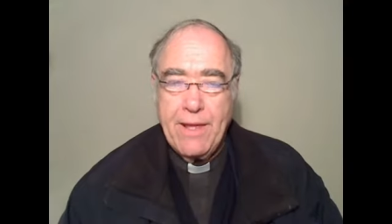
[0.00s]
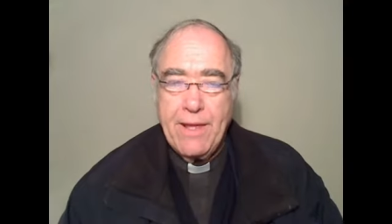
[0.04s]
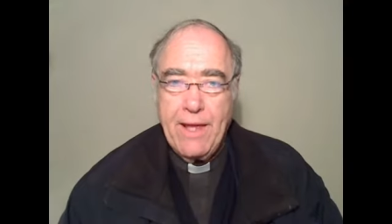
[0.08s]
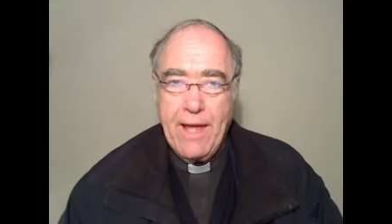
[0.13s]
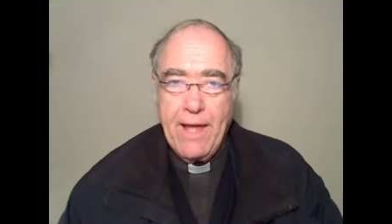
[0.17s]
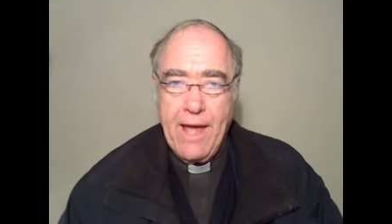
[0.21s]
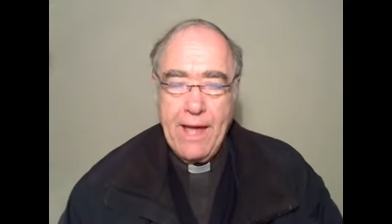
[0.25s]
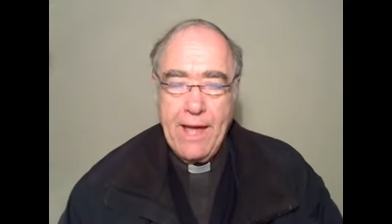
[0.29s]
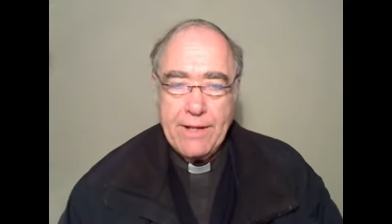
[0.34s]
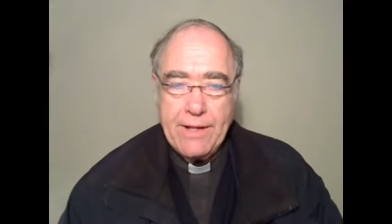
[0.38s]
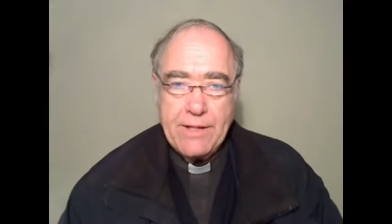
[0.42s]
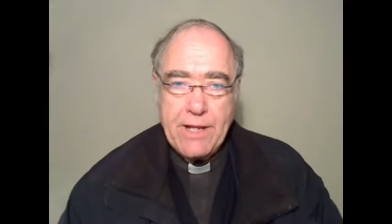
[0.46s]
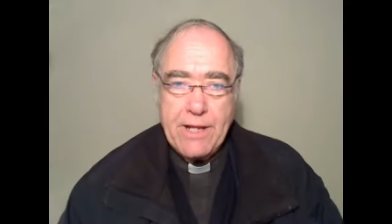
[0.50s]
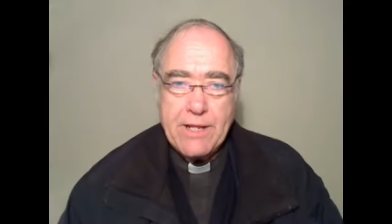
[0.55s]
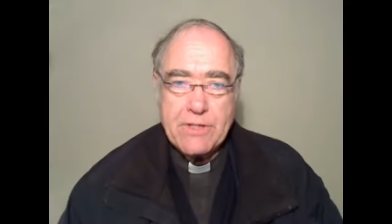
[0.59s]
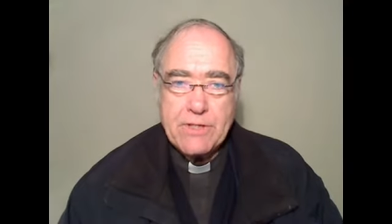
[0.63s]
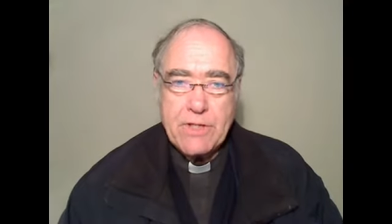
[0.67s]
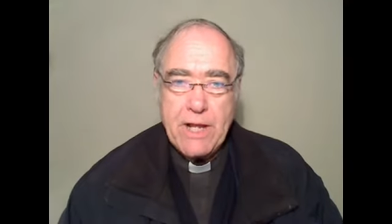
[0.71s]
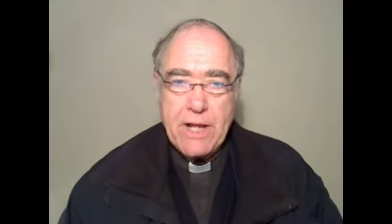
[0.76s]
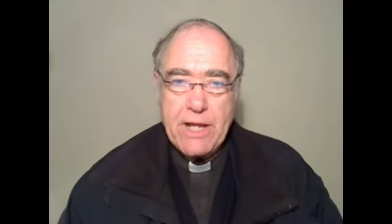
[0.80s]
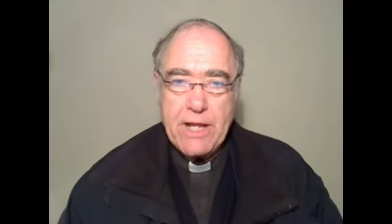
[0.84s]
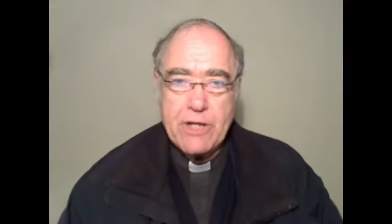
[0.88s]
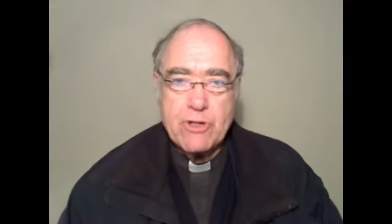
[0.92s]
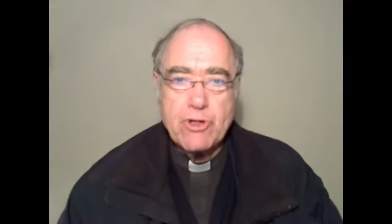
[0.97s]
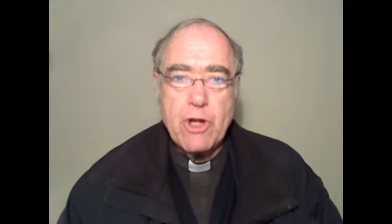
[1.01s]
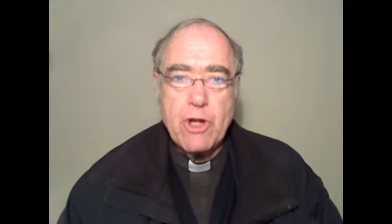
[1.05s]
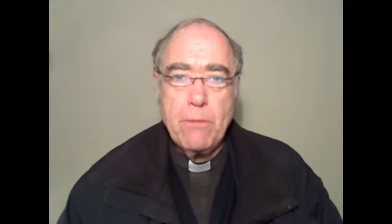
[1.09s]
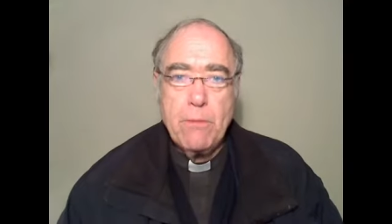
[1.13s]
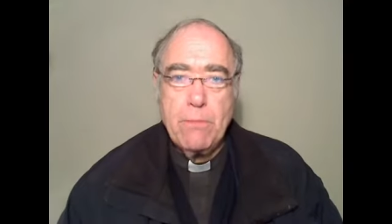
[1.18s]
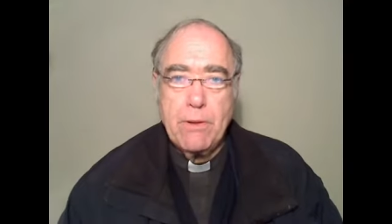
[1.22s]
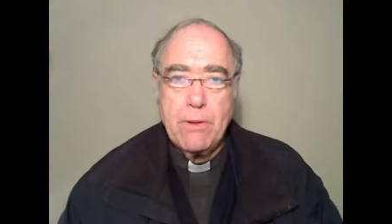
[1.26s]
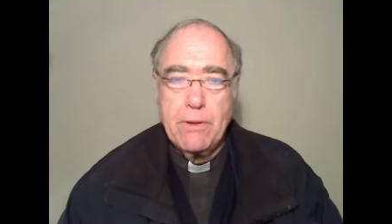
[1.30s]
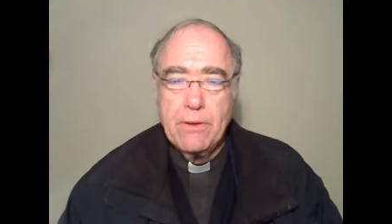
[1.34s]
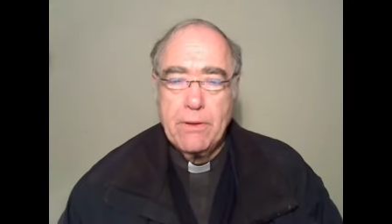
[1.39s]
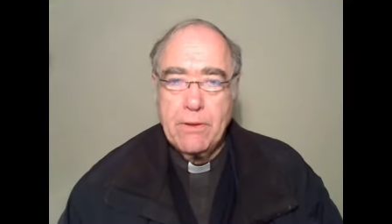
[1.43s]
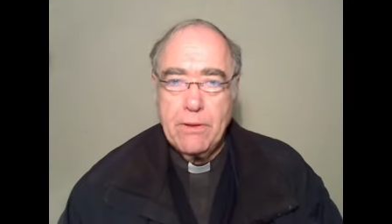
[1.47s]
Under his
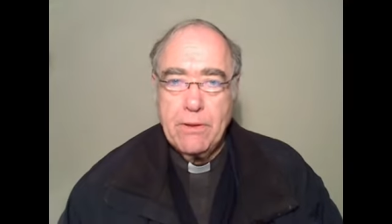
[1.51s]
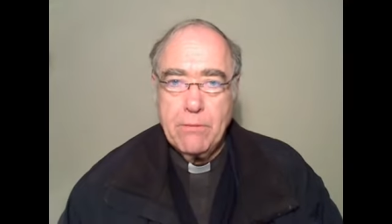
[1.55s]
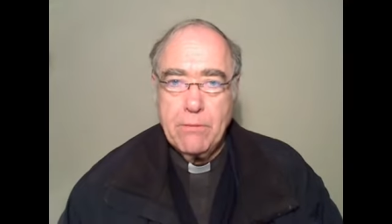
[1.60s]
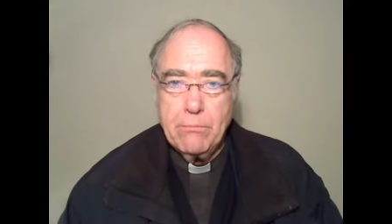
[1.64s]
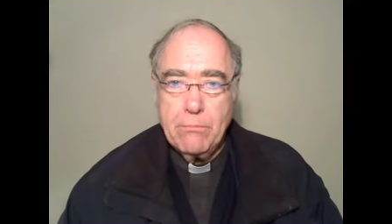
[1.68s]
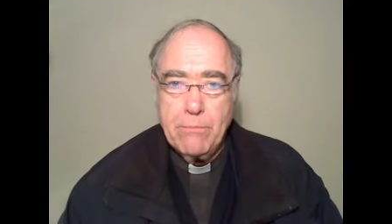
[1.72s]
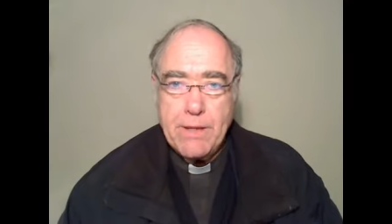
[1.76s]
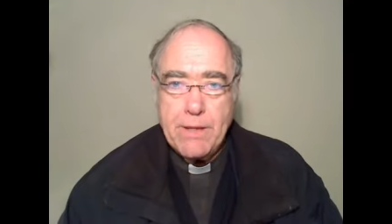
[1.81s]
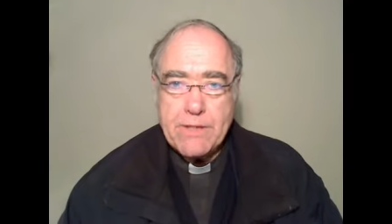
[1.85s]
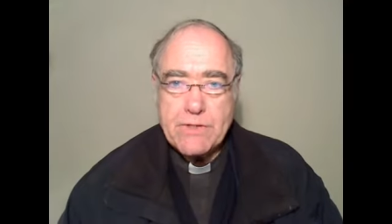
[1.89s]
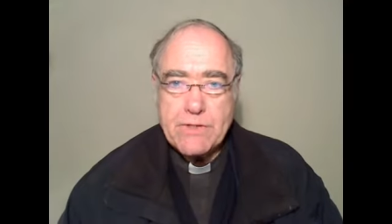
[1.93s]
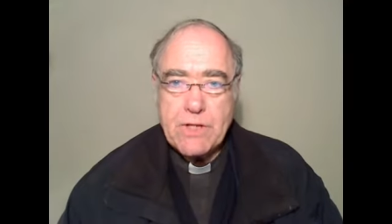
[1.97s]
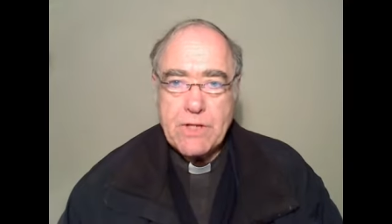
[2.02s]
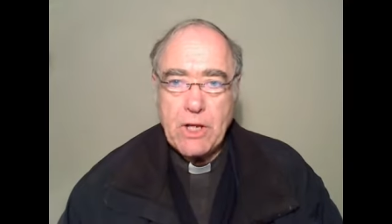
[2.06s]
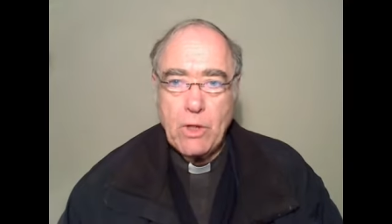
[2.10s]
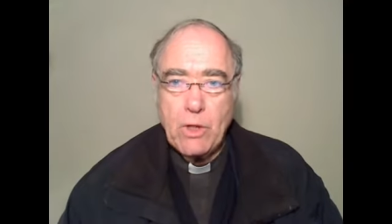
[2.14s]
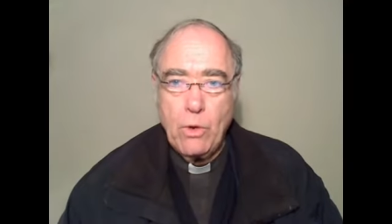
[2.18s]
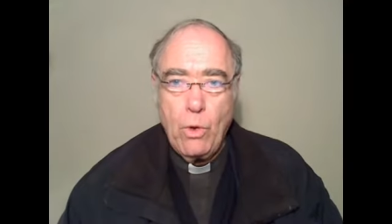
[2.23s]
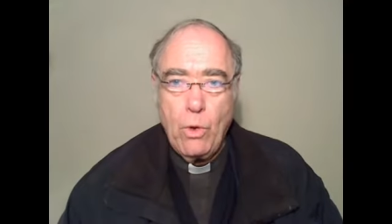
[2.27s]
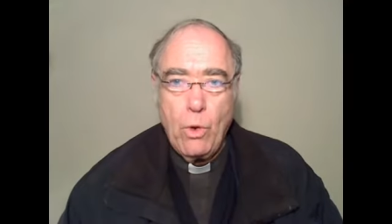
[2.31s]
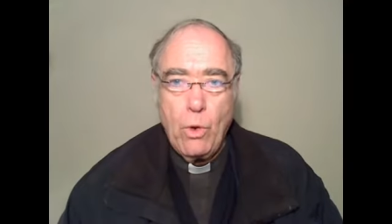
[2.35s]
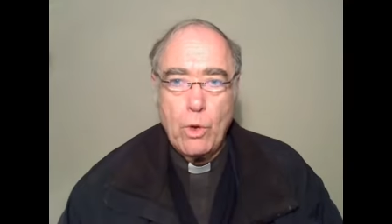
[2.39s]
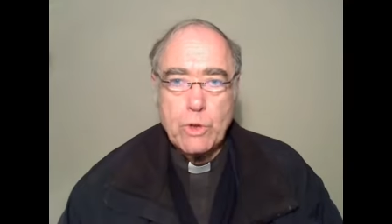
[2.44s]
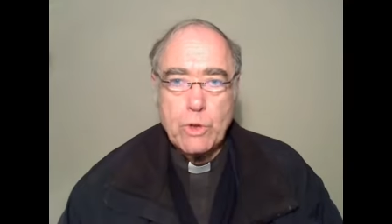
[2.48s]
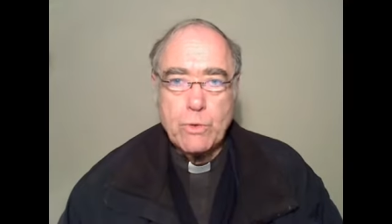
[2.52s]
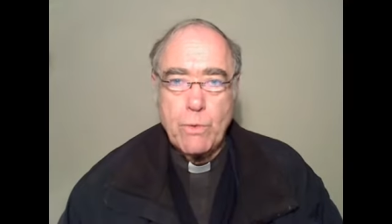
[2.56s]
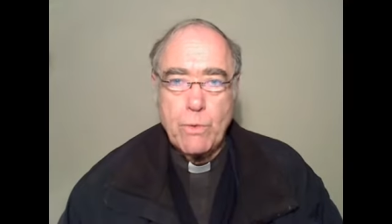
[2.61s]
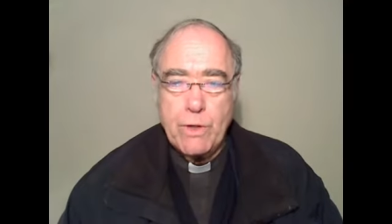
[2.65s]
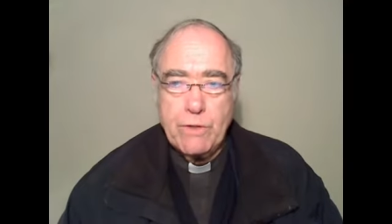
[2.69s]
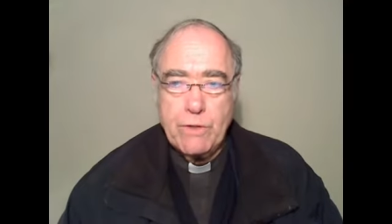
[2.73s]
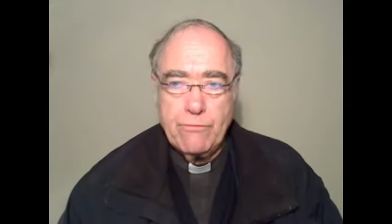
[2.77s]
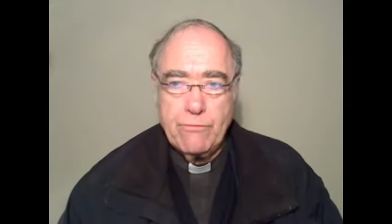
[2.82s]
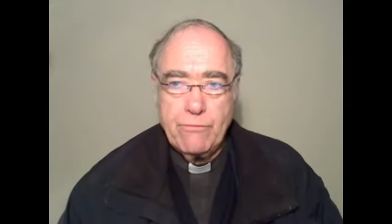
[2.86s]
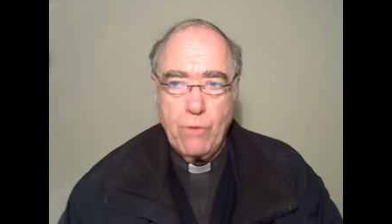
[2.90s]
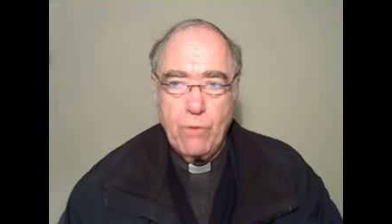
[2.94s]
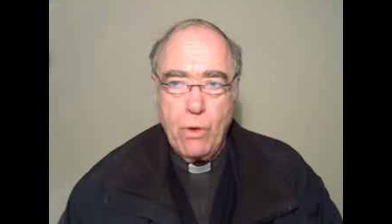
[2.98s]
leadership, basic laws were
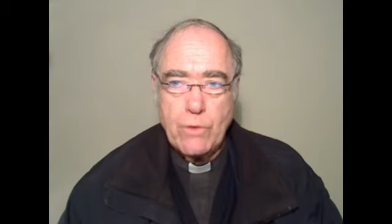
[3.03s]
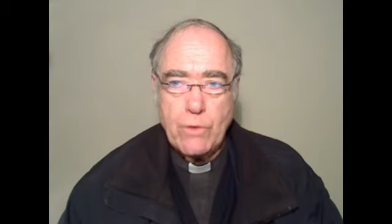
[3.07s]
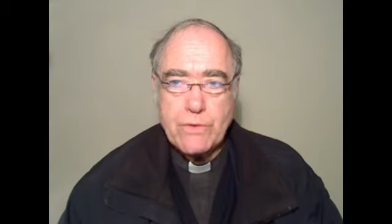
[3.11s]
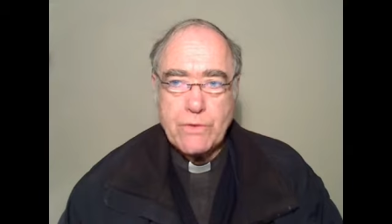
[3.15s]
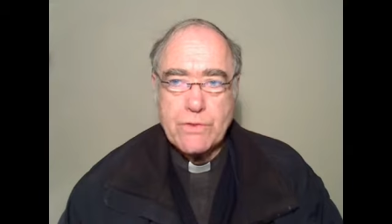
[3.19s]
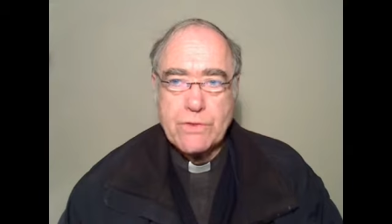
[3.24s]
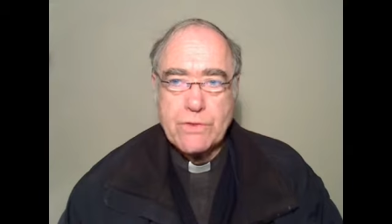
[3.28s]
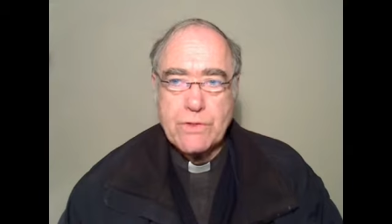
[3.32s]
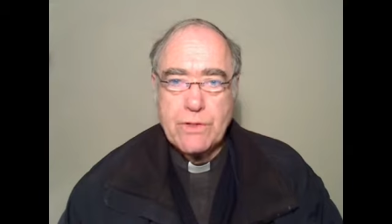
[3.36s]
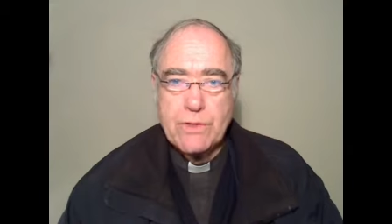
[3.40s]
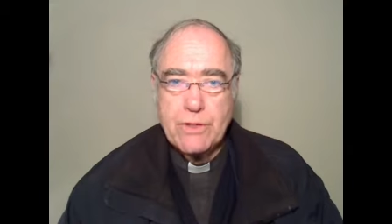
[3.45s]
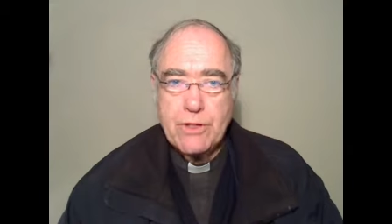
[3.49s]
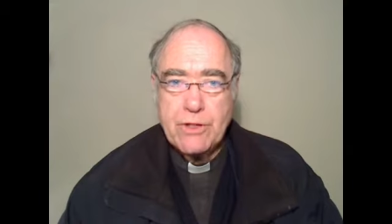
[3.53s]
enforced,